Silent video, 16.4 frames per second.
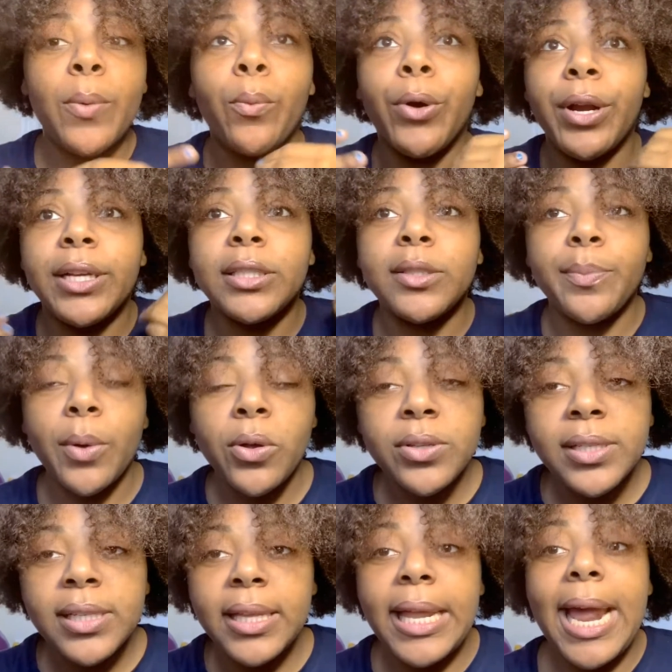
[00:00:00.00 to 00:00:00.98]
were
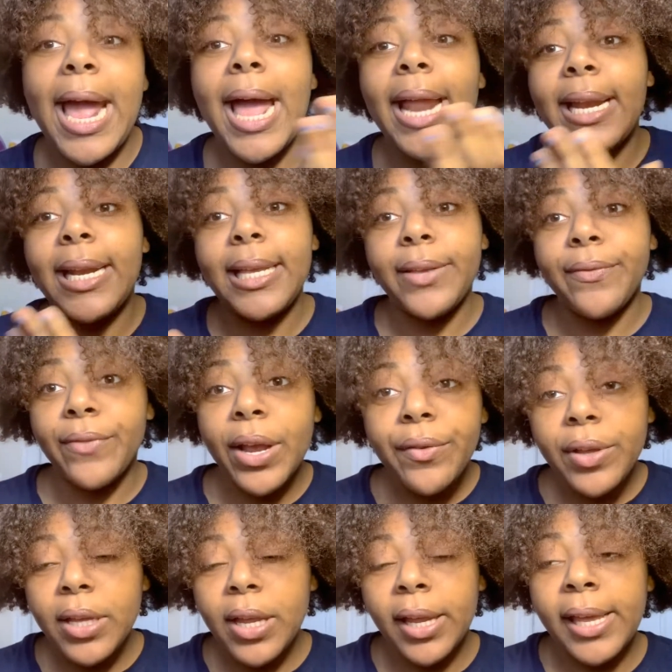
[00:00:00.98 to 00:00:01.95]
exposed to that at a
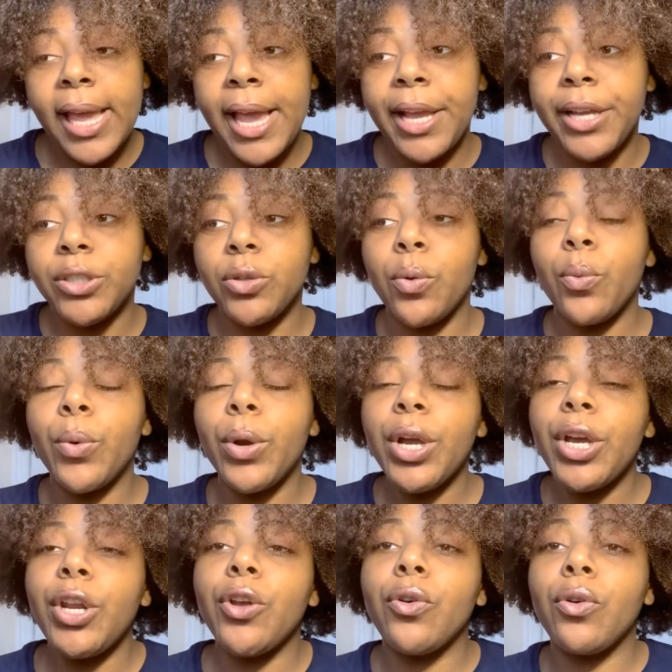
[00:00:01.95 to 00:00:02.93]
very young age, we're
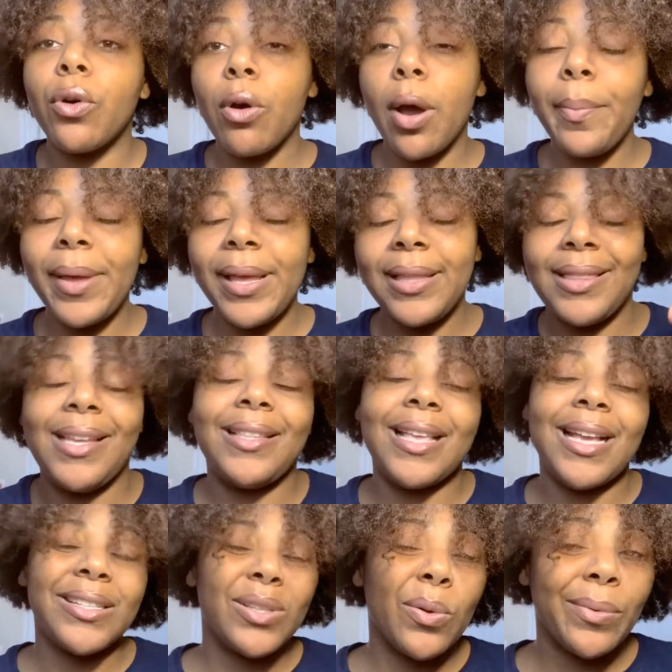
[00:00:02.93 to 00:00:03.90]
gonna grow up and think
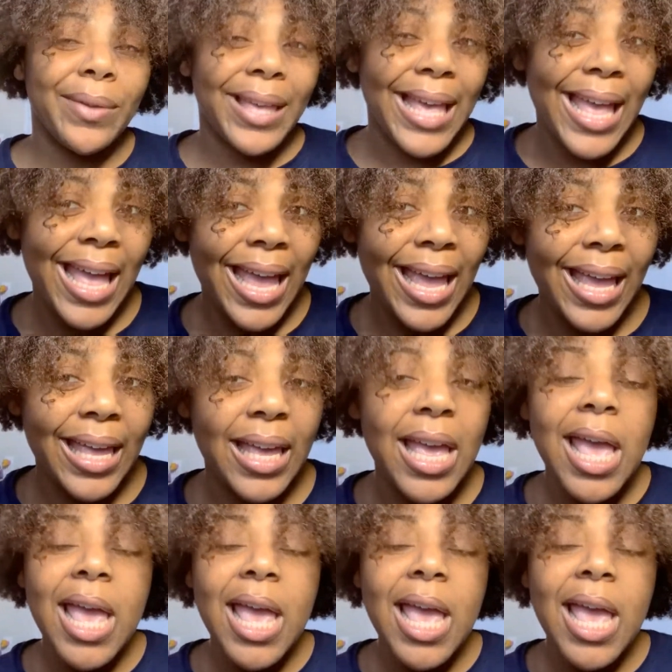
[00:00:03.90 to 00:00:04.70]
that's okay.